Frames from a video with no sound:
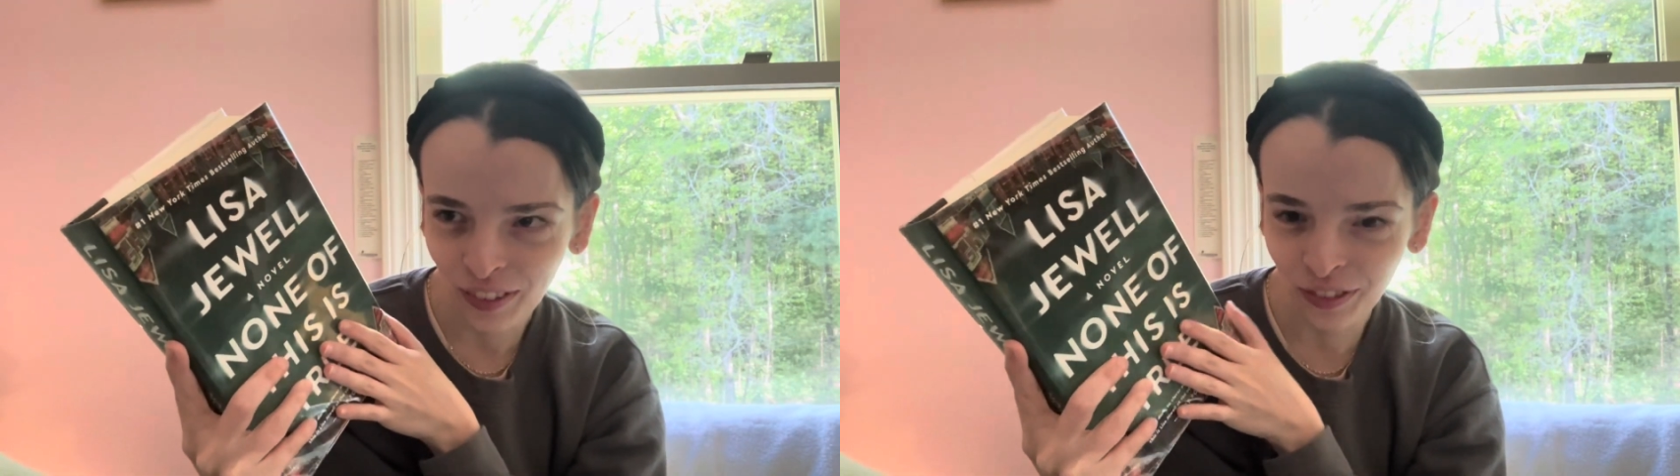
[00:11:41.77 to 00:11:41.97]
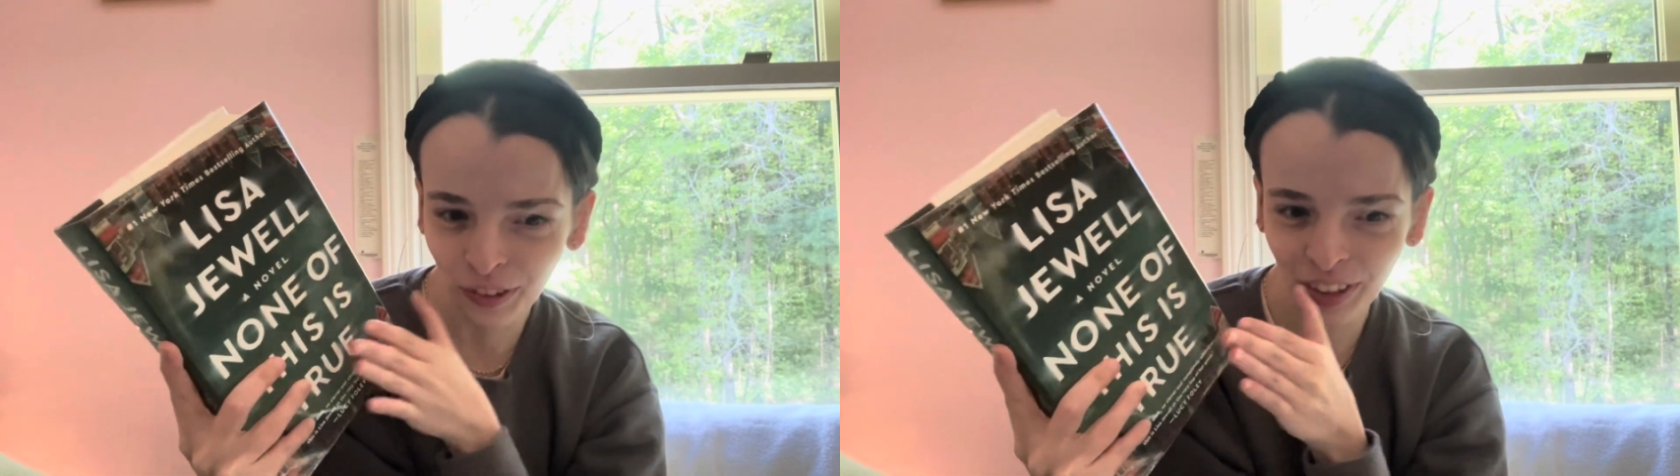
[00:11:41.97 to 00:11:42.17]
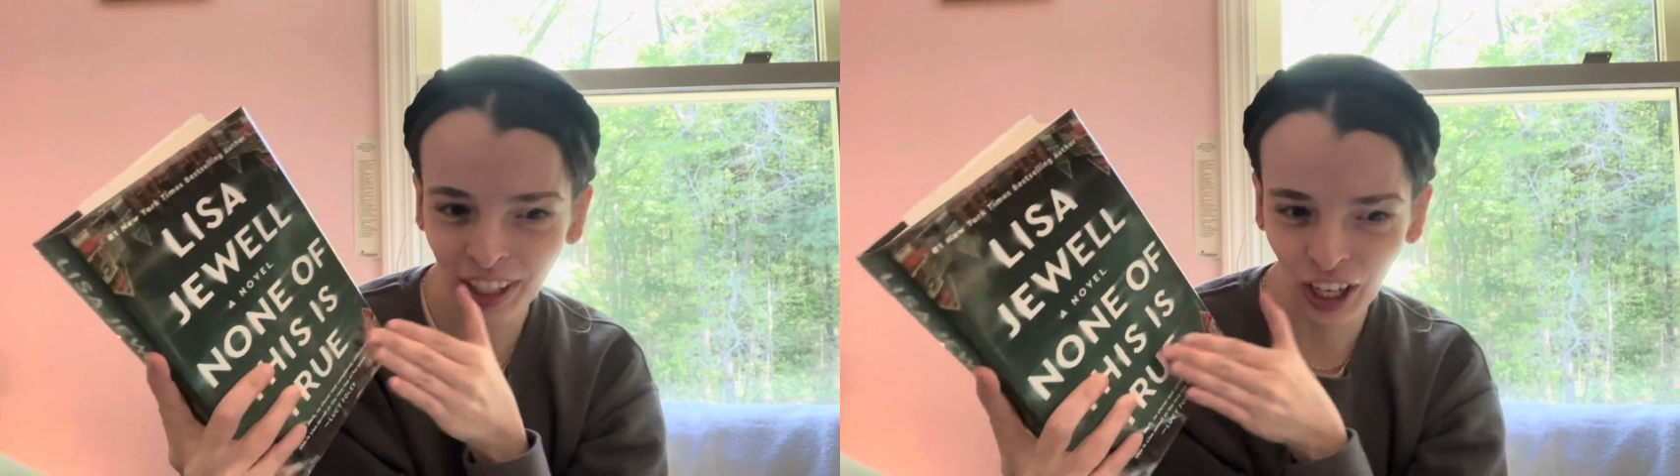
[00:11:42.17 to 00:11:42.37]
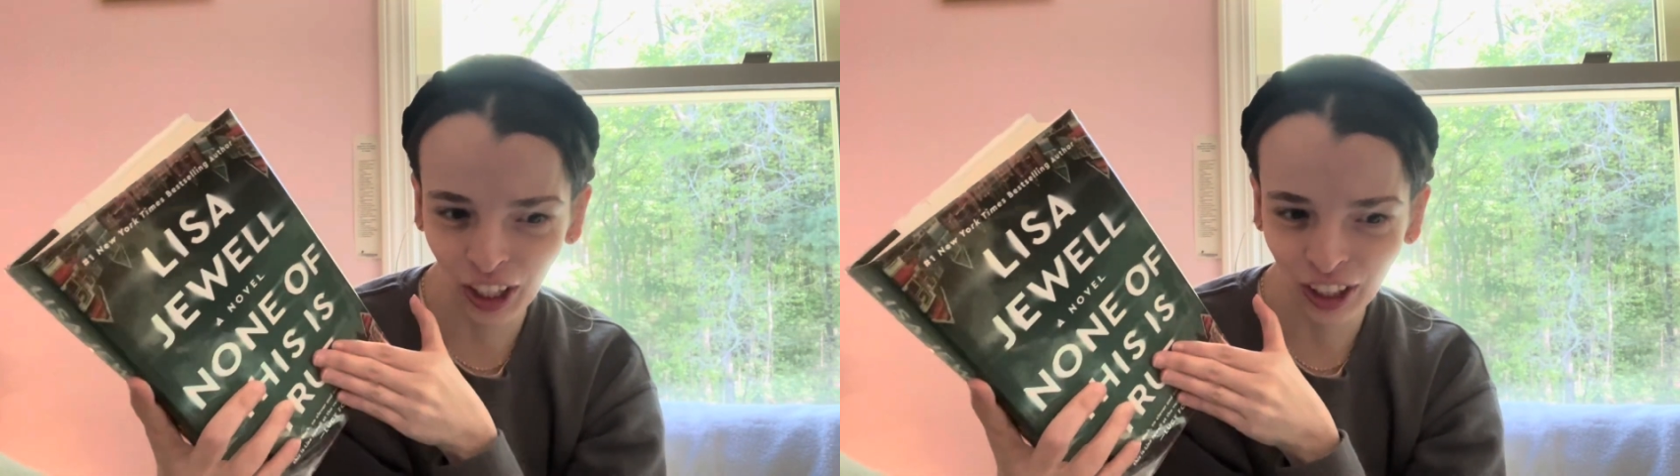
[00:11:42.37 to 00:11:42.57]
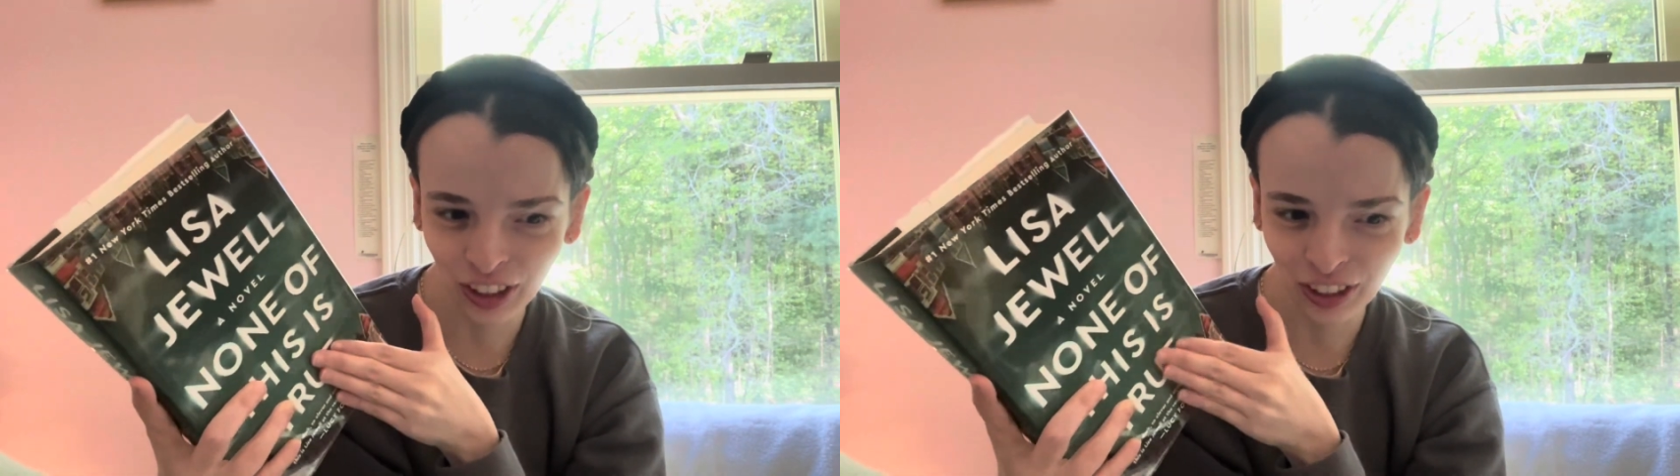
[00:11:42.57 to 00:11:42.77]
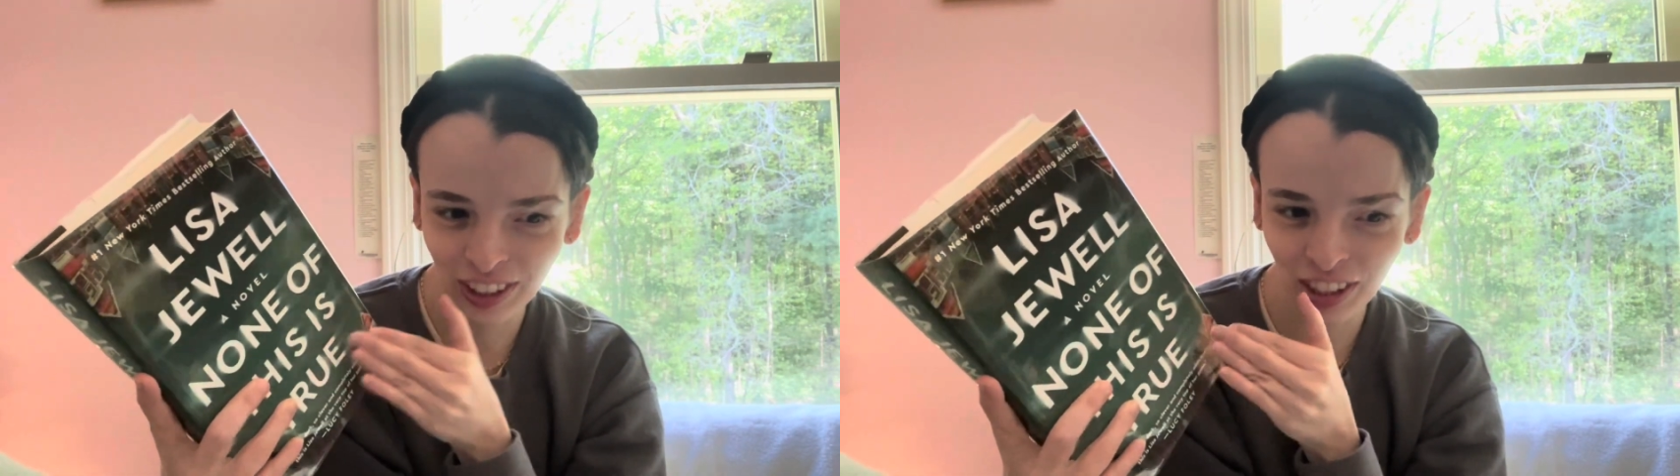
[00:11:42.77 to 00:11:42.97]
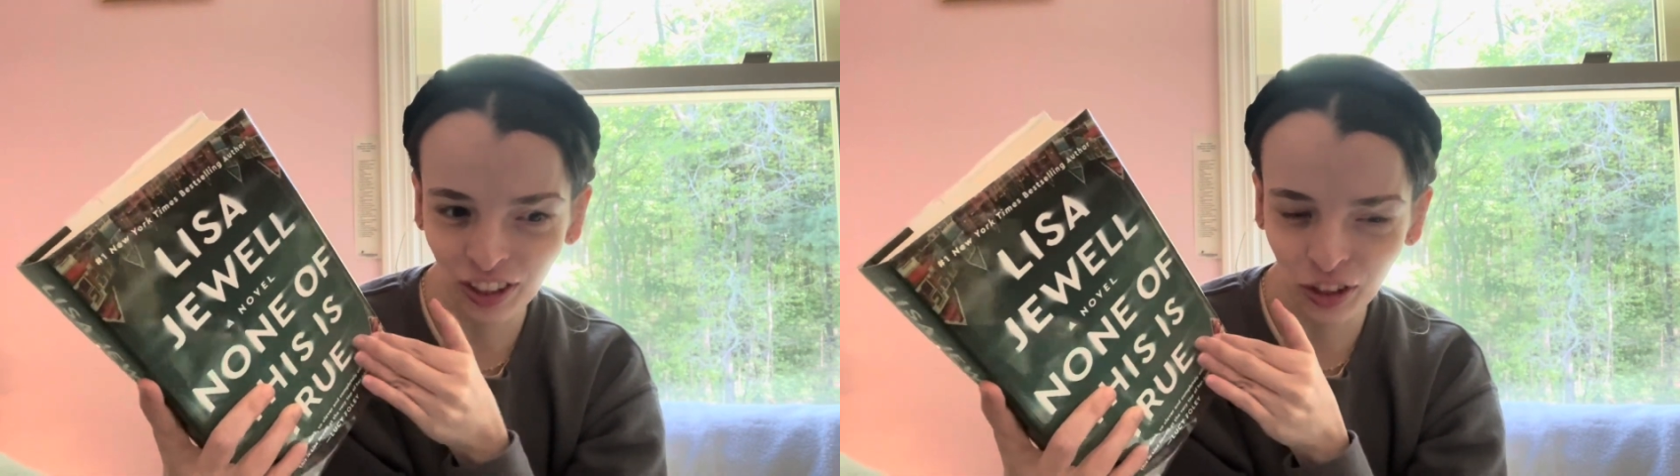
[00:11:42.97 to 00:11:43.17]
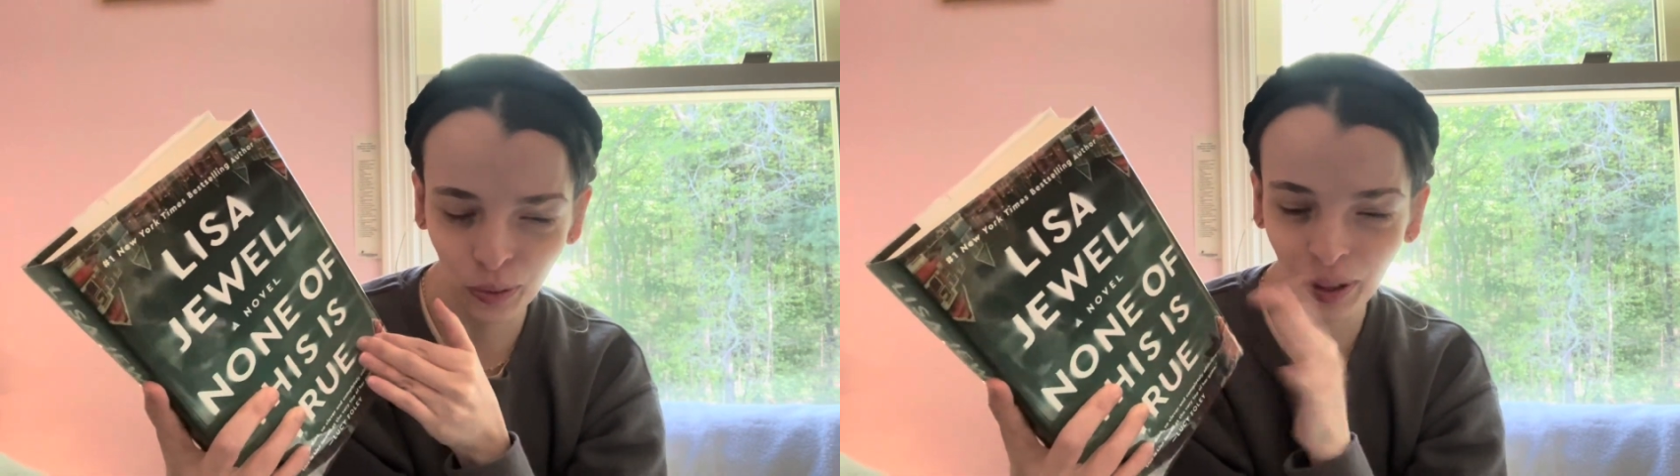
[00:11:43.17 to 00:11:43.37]
for the characters in the
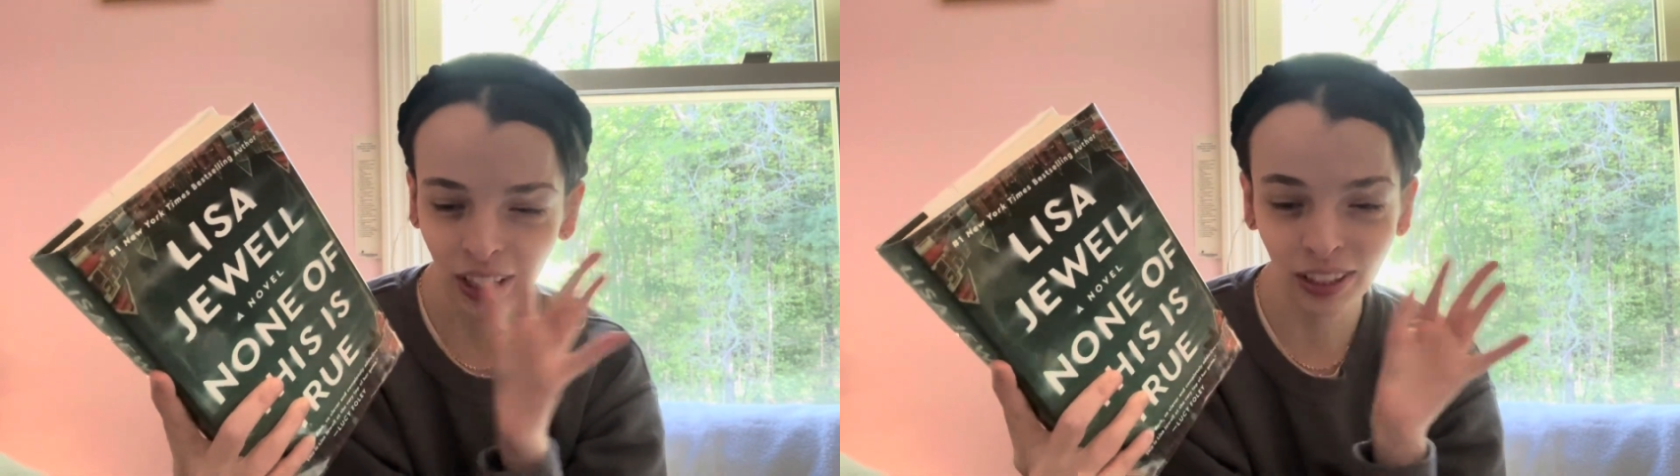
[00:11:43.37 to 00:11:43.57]
story